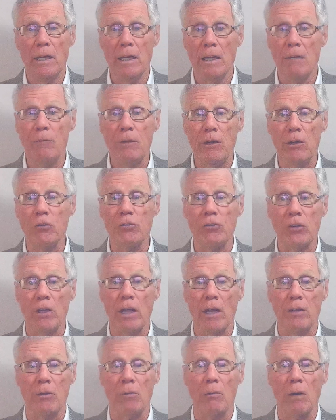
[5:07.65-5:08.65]
if he or she
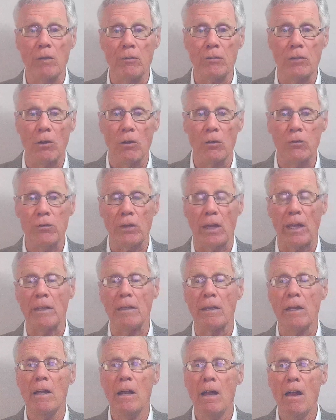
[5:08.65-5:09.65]
had the right skill set,